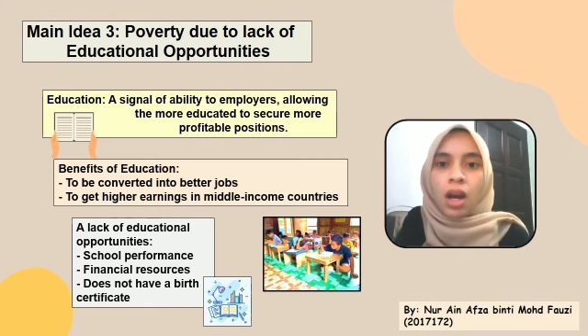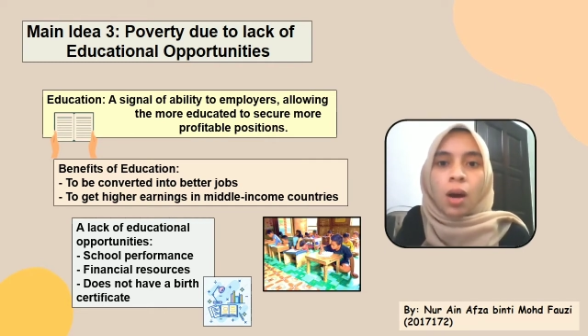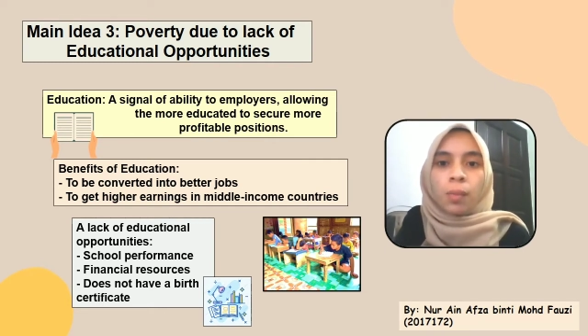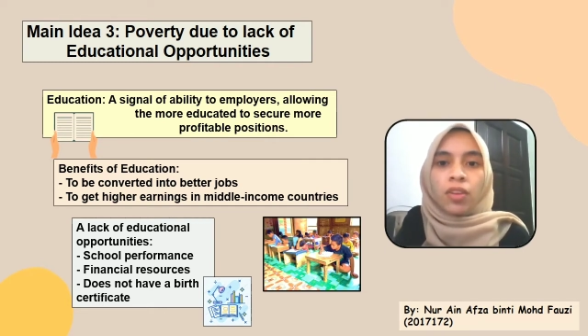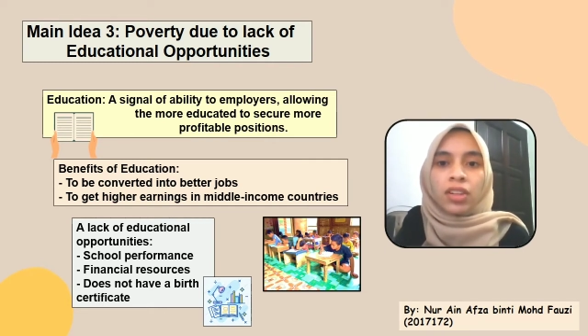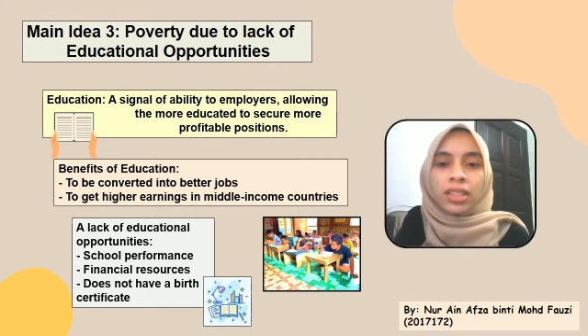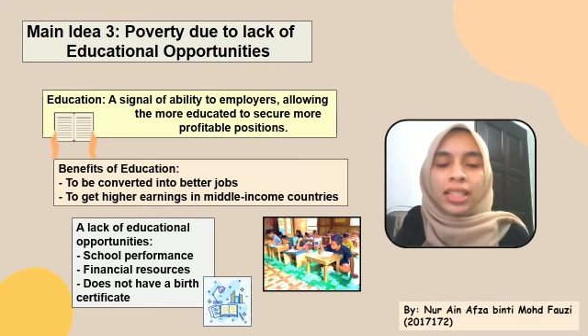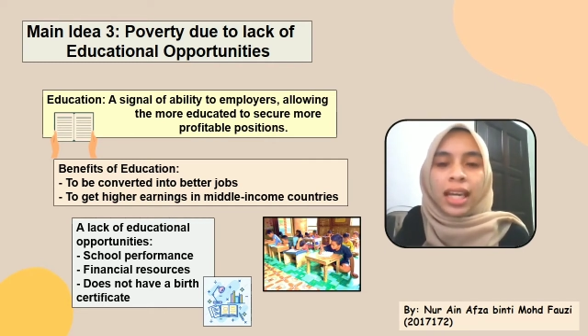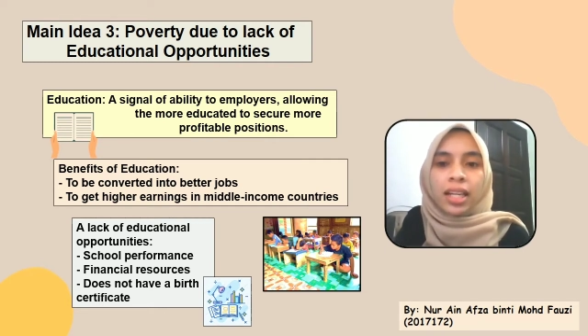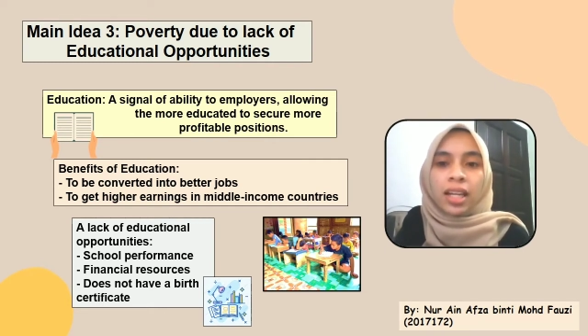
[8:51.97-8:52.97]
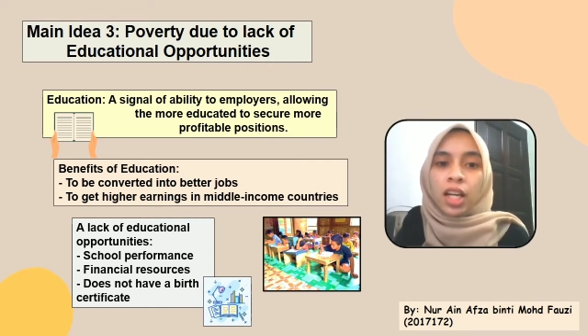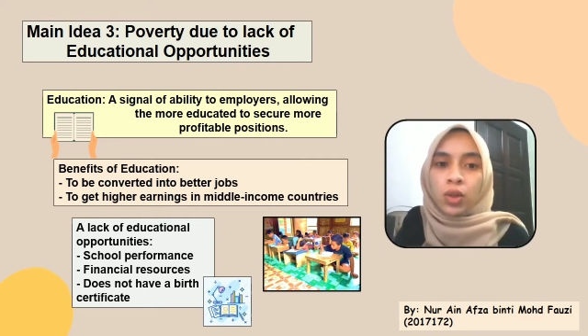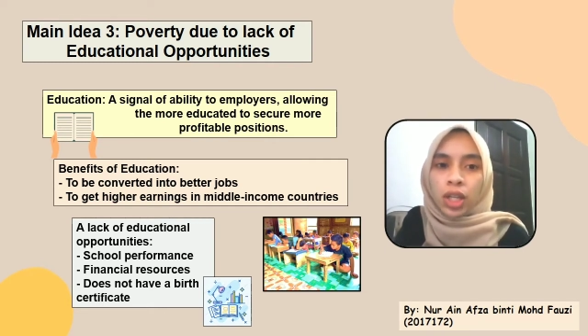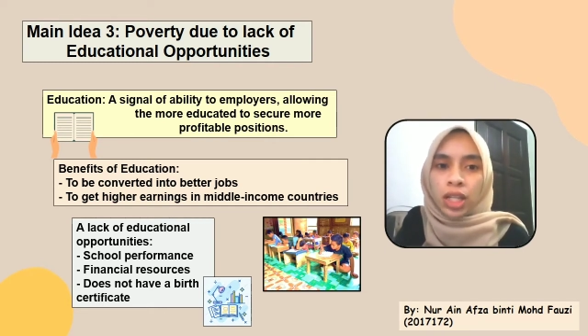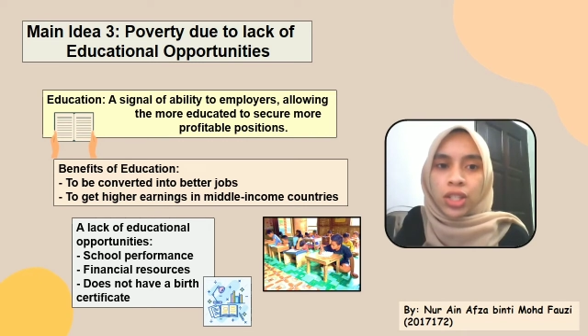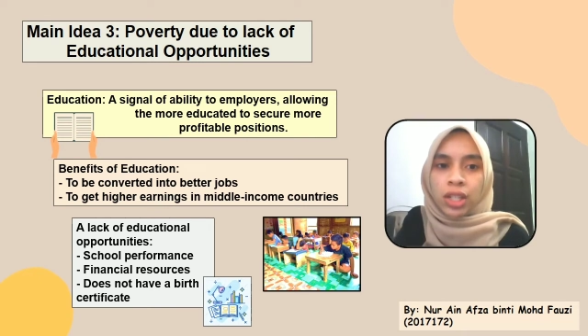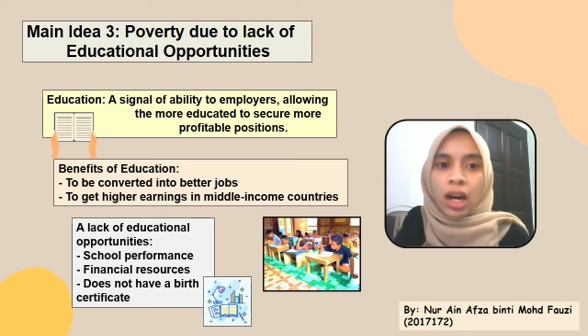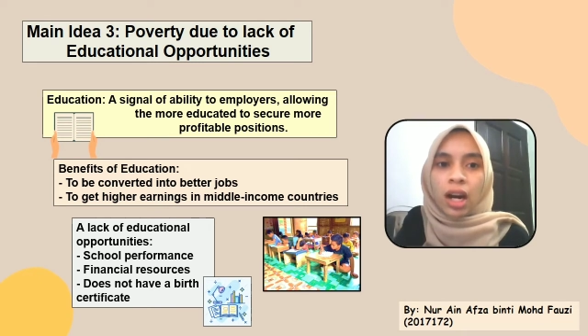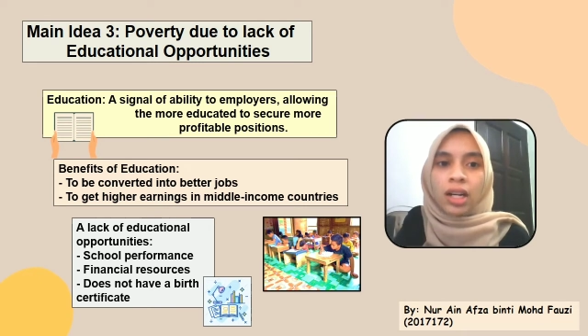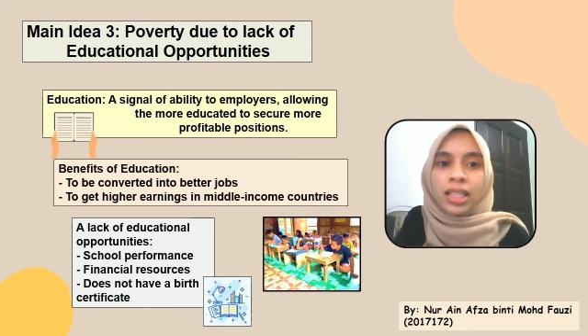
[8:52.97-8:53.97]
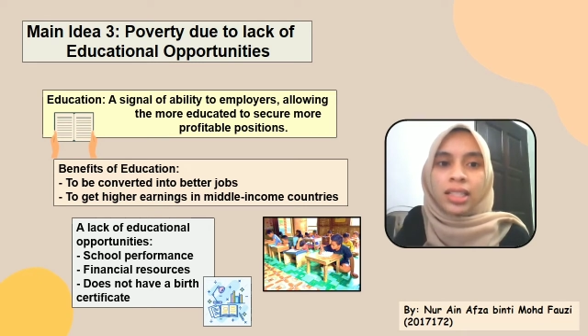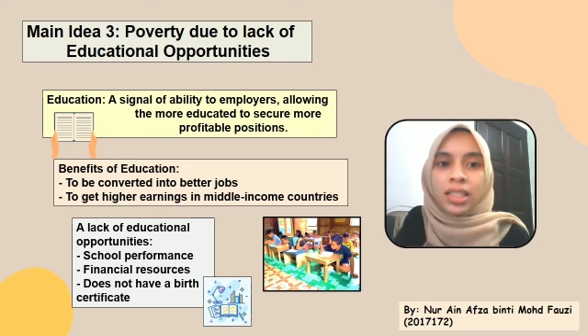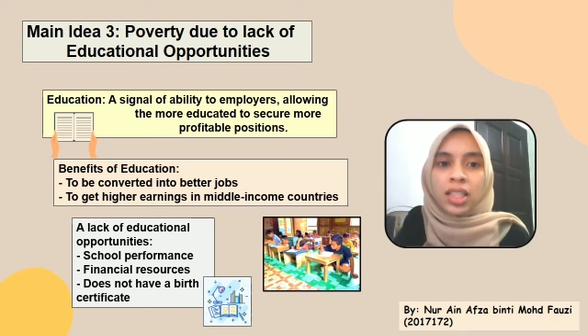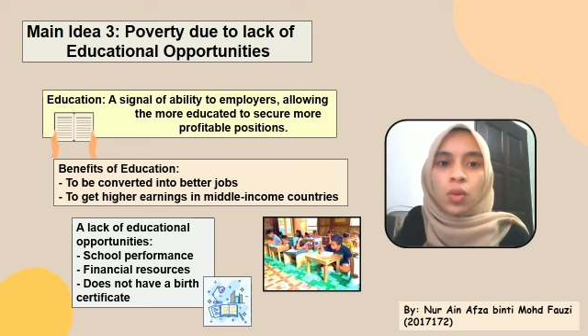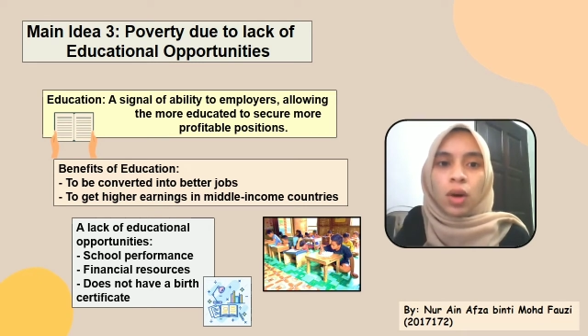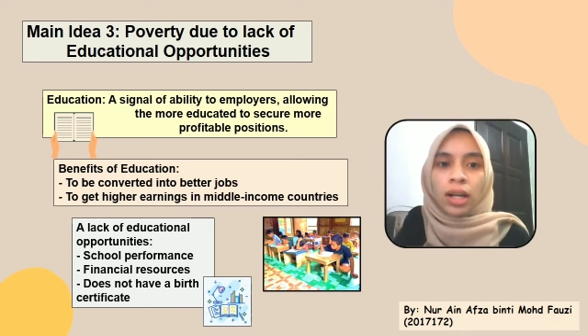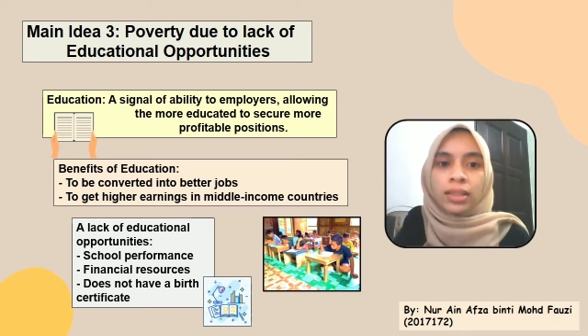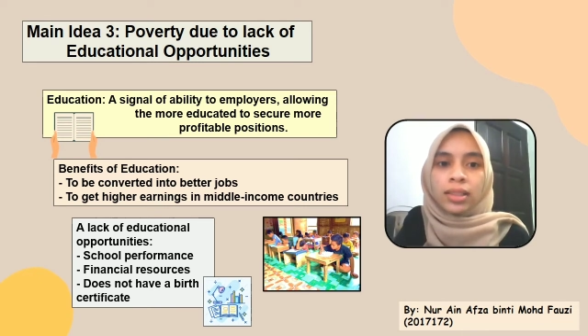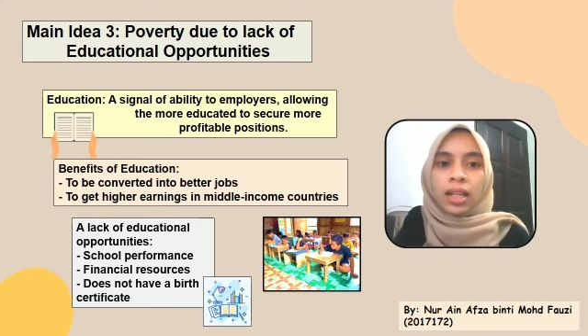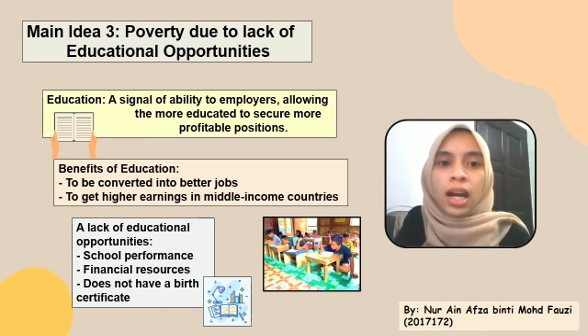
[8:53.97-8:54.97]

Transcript: Poverty and education are intertwined